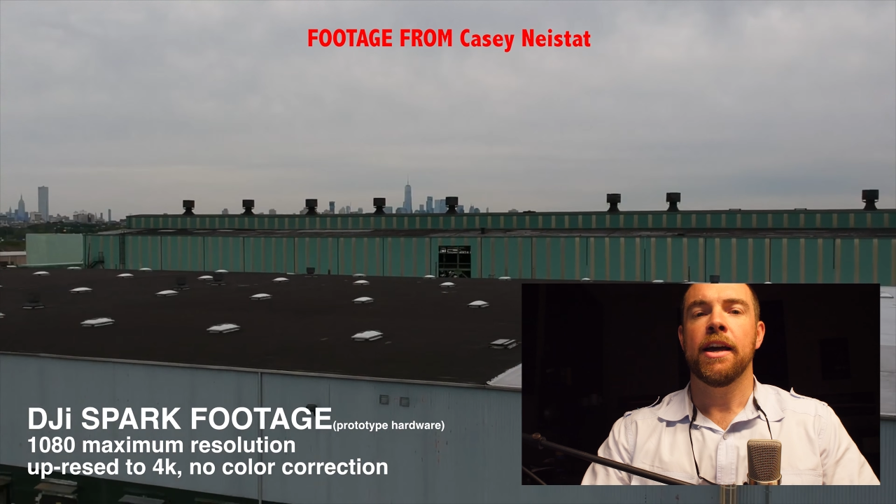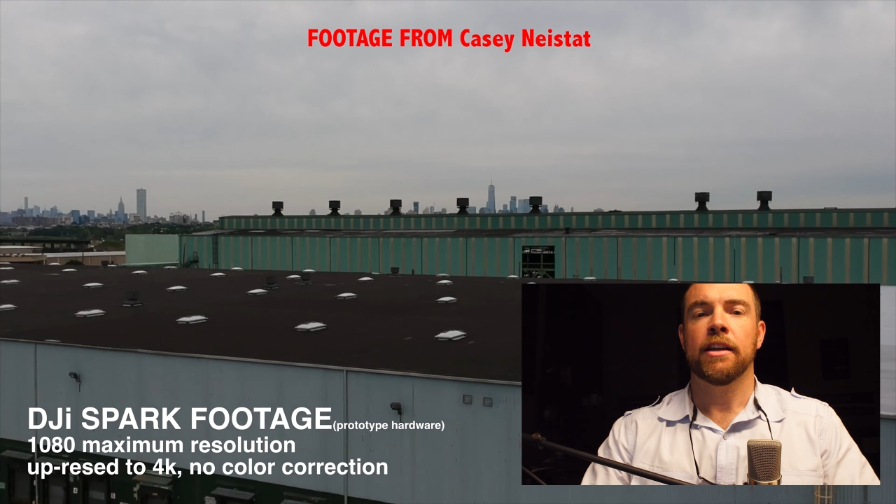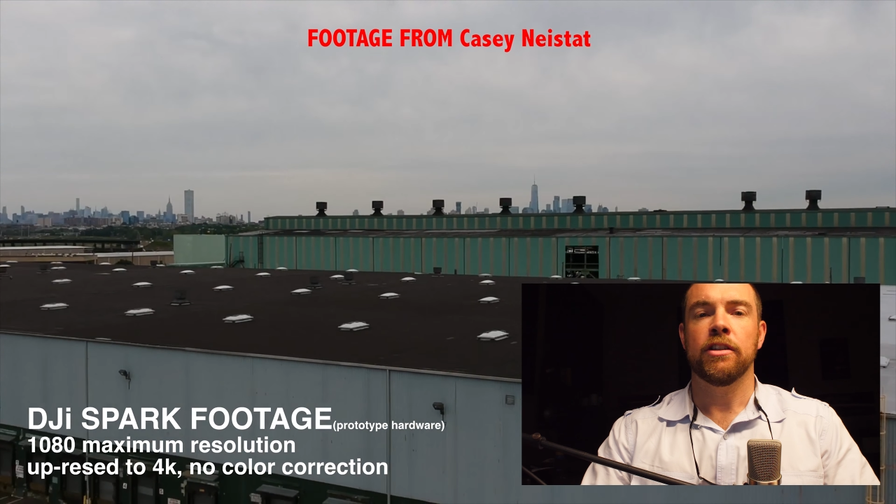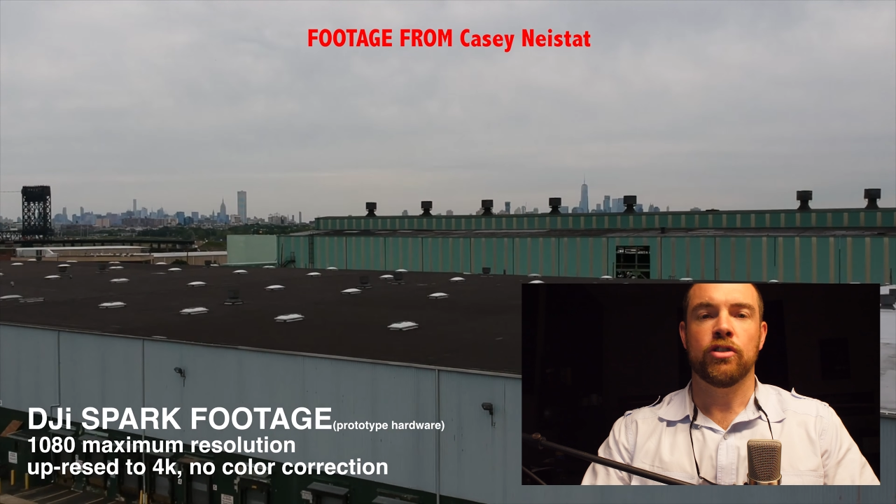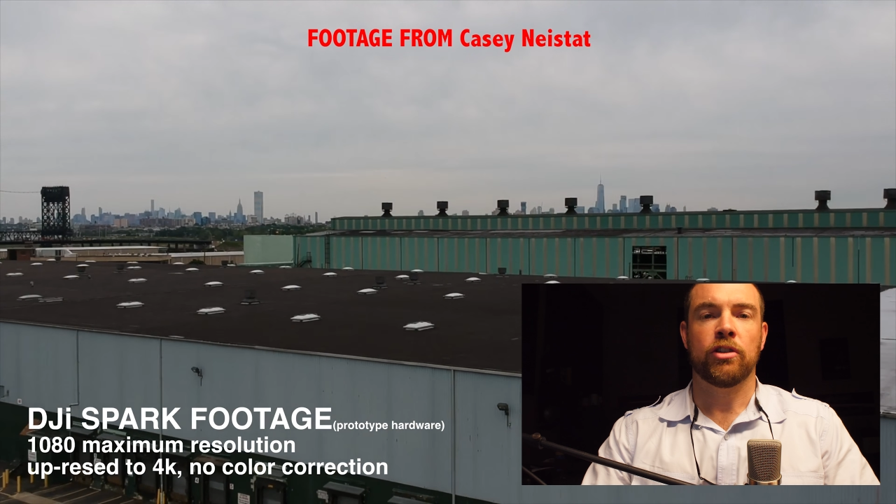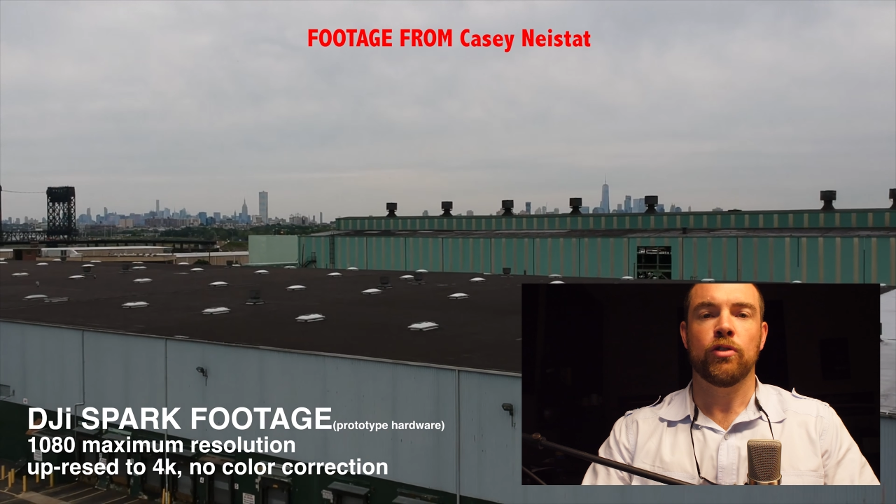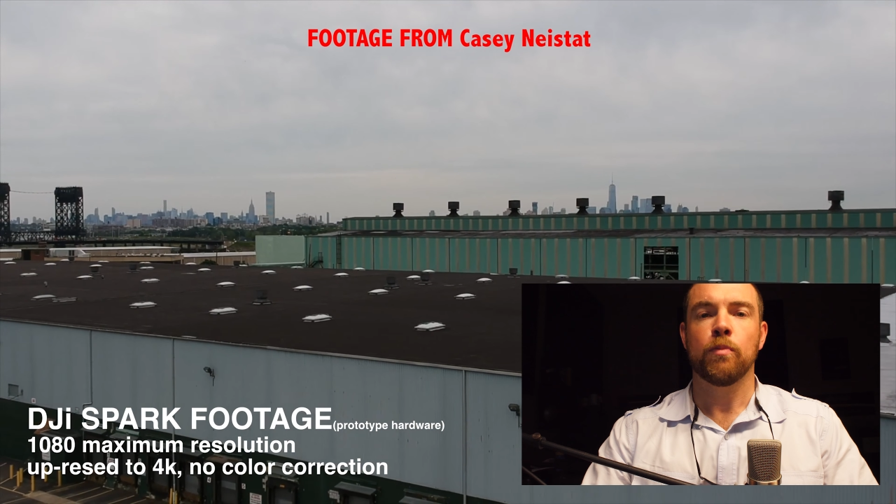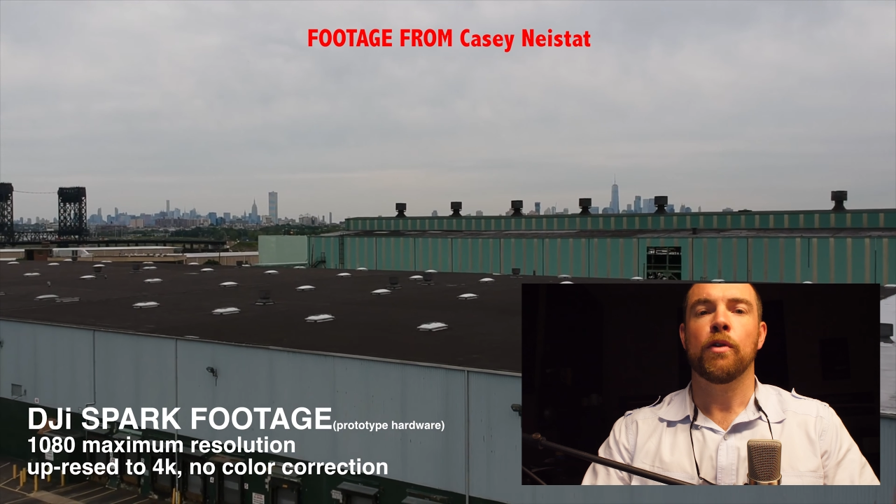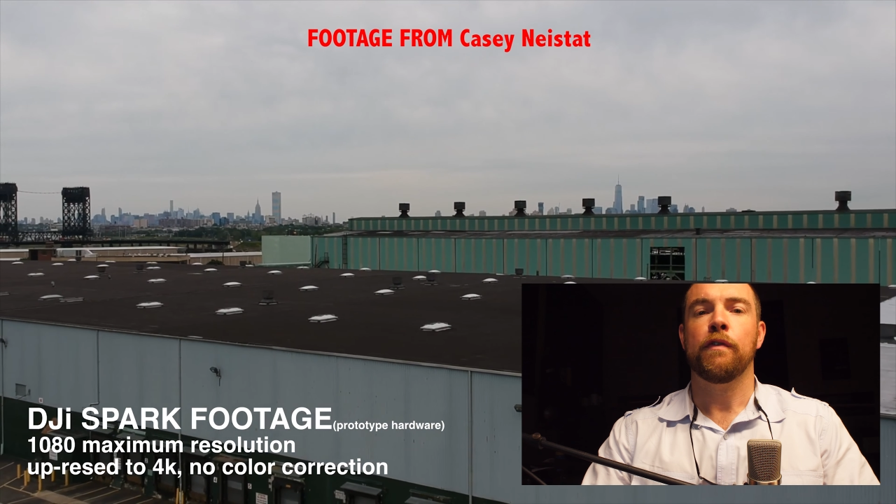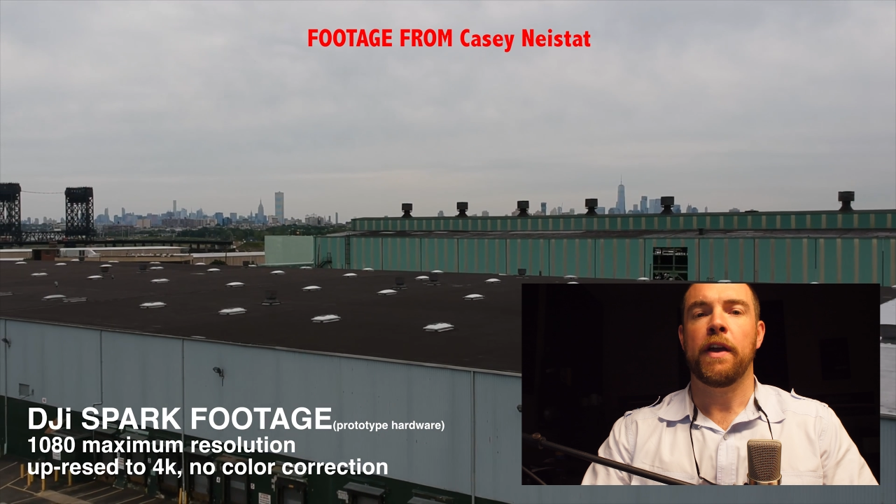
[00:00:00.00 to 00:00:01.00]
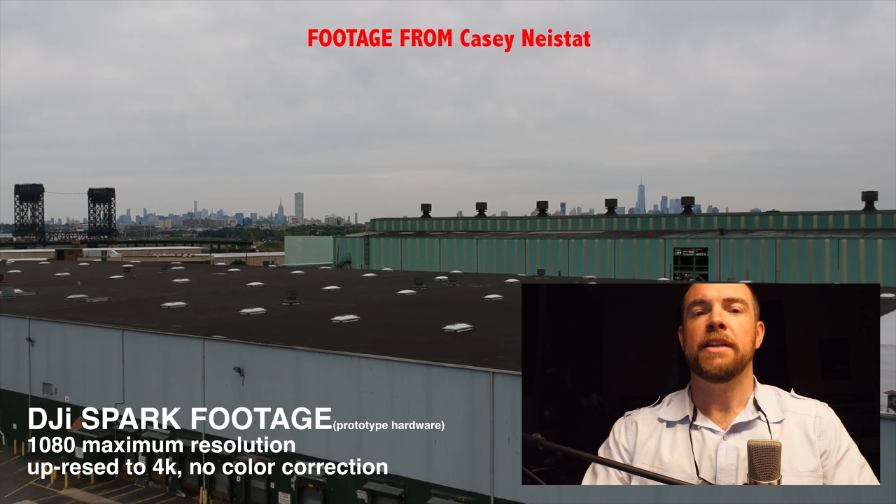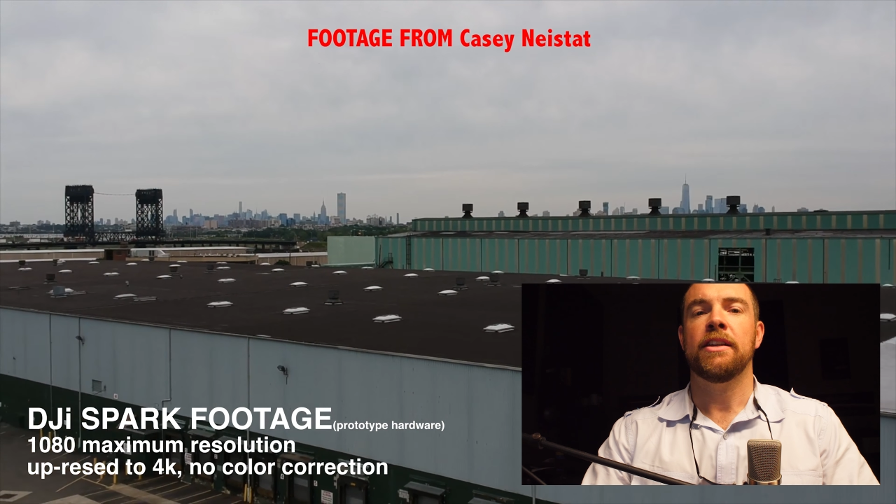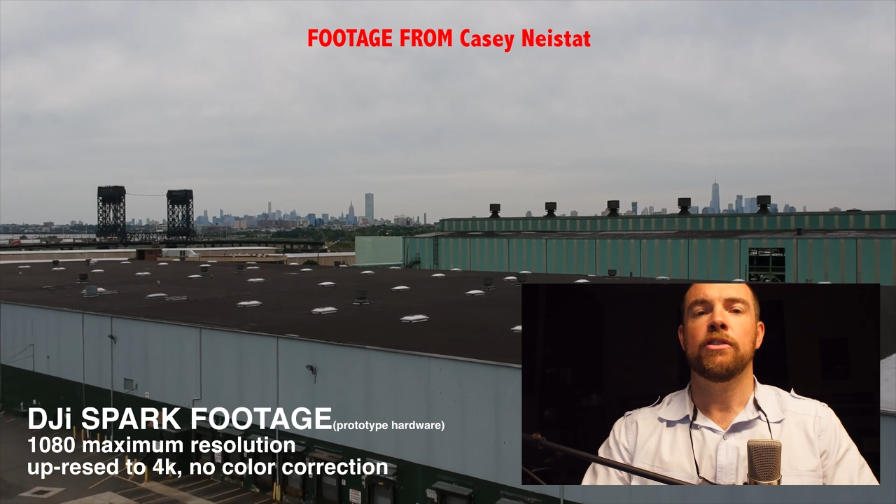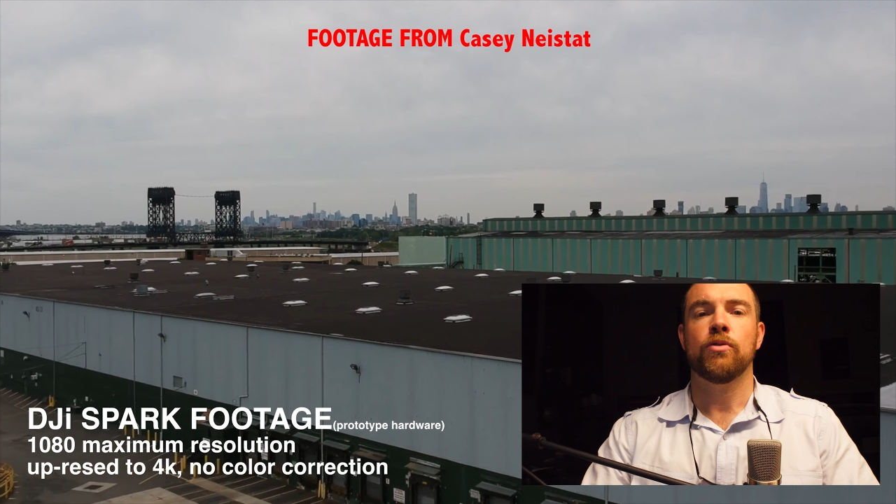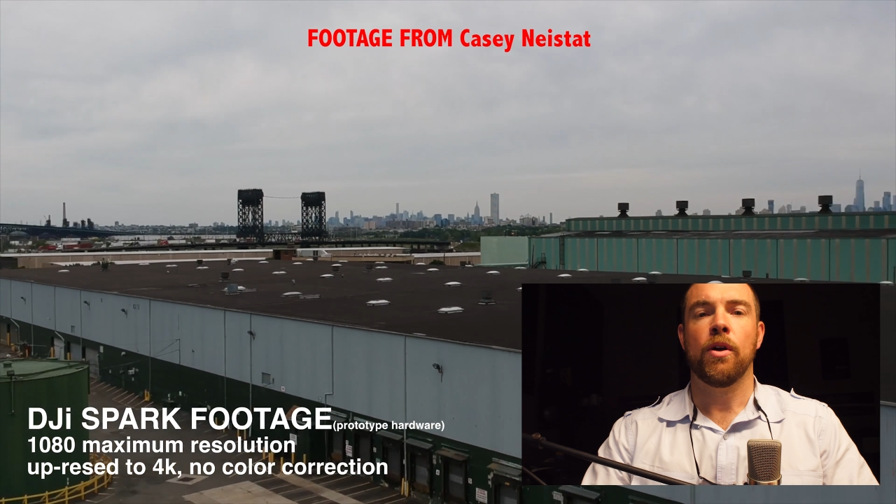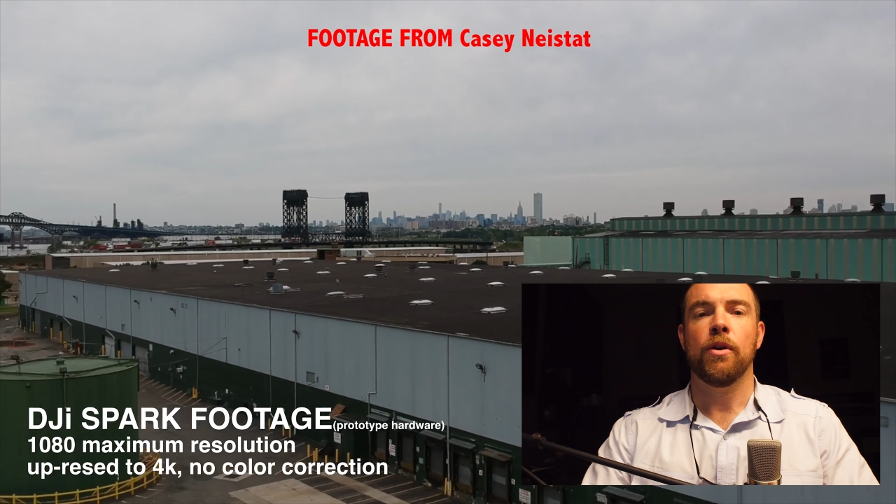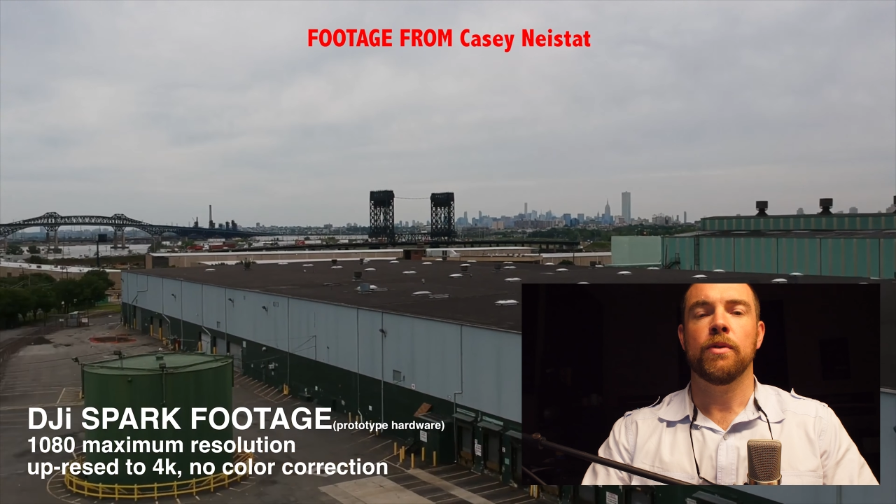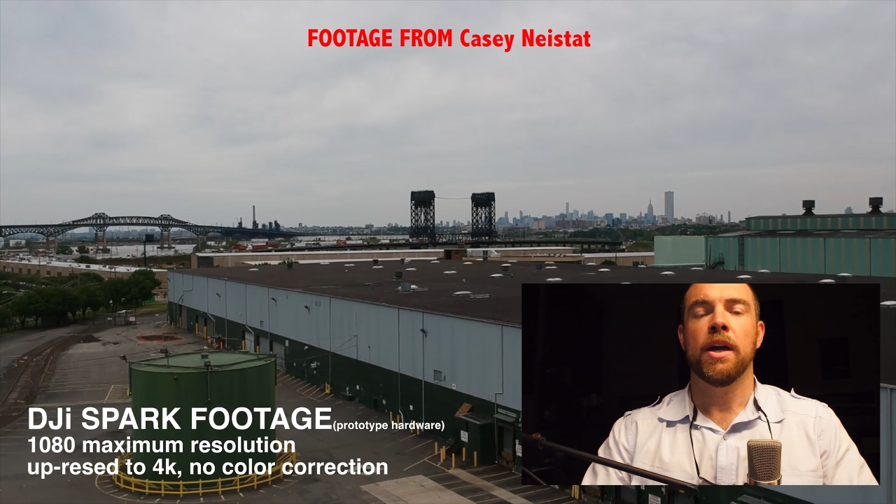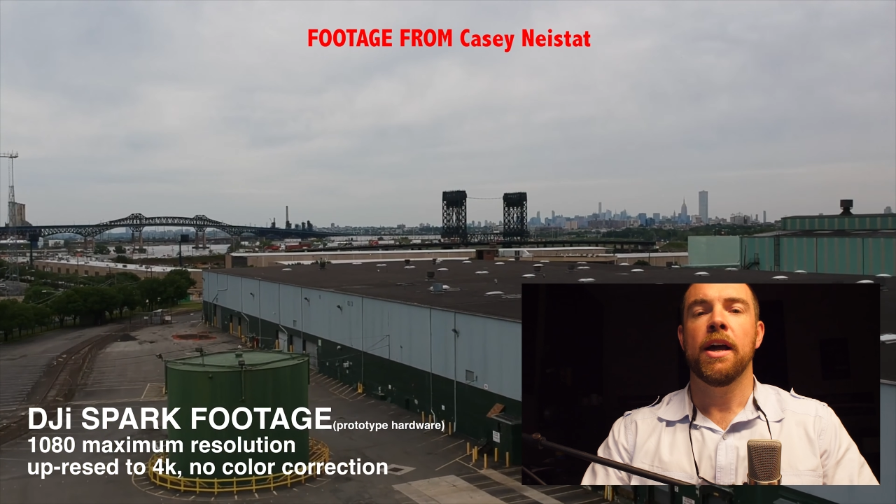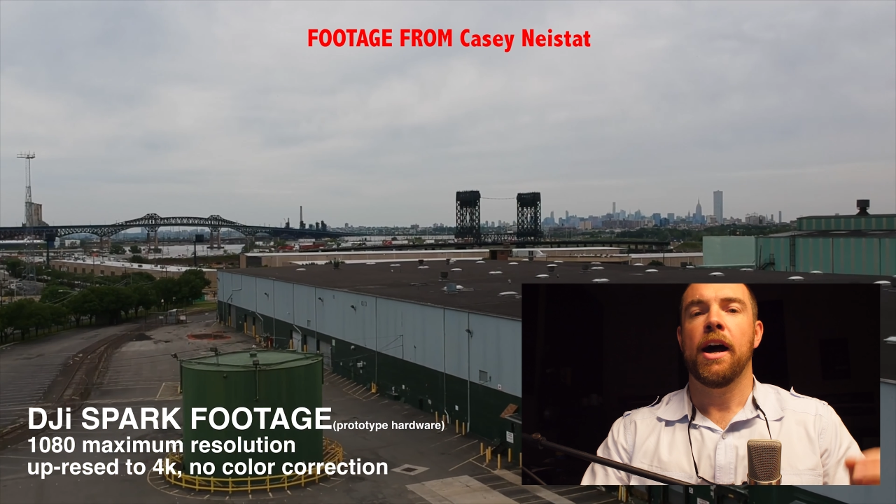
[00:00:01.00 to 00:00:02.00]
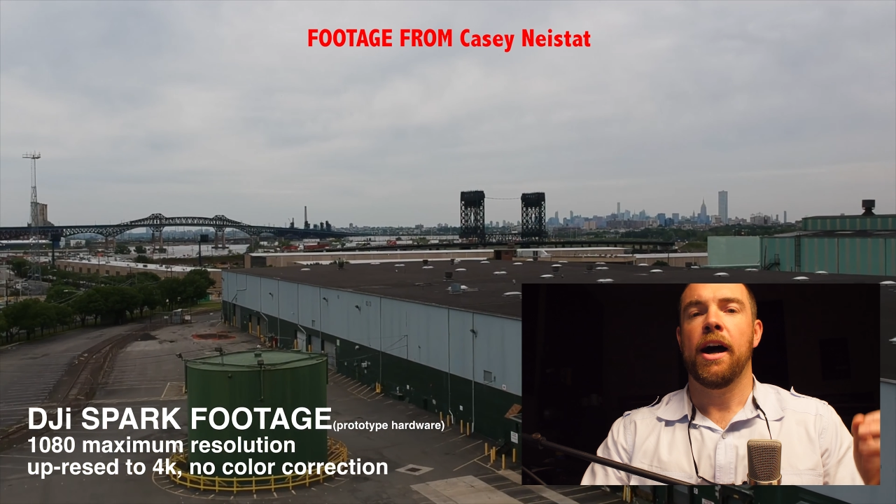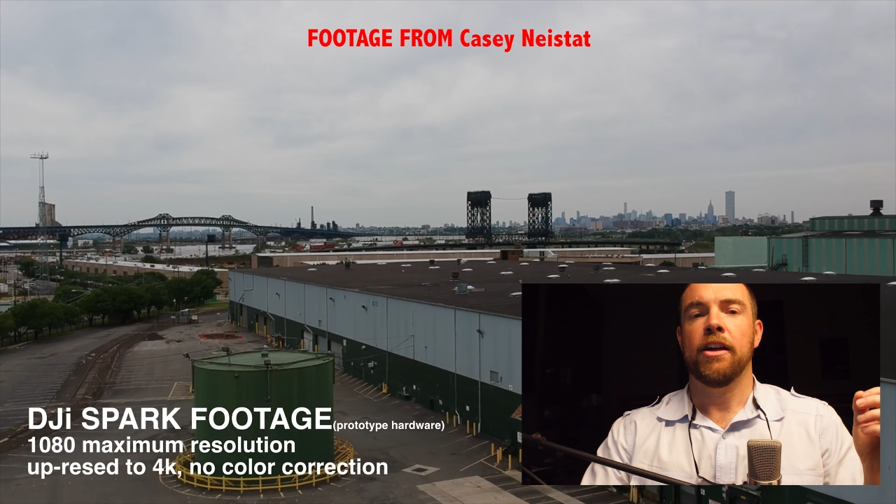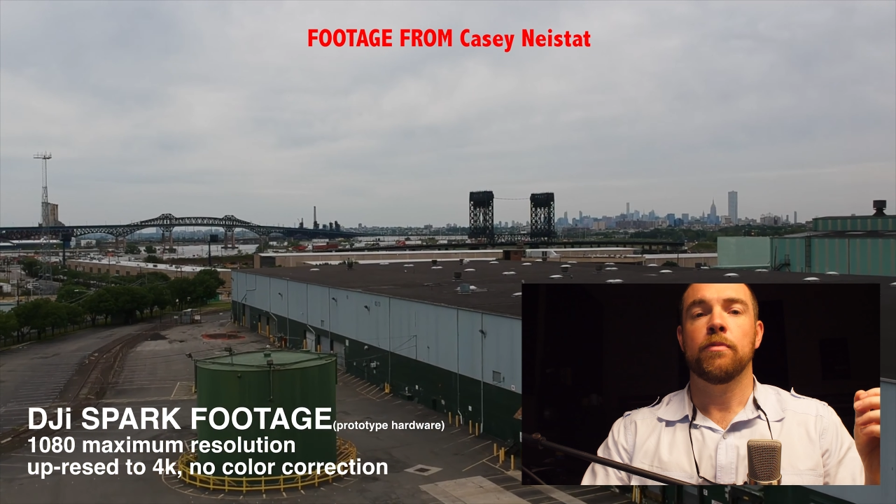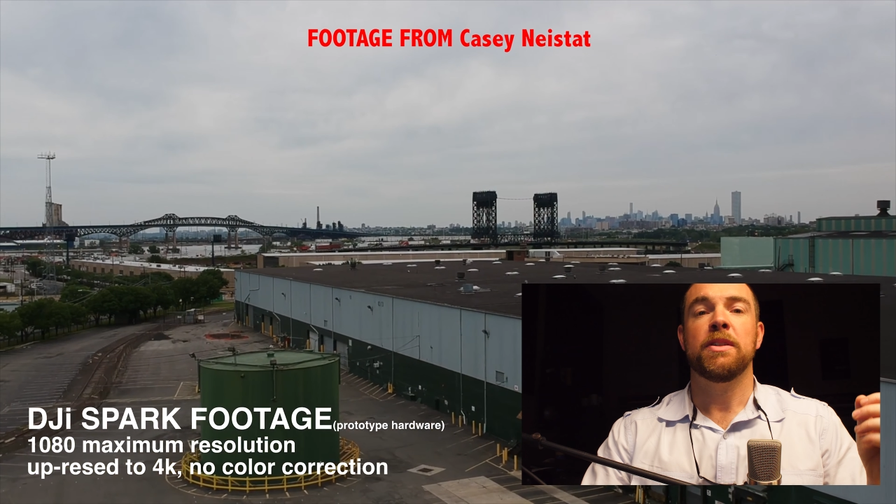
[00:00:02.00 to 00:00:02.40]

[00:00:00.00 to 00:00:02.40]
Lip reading: consumer-facing drone. It'll be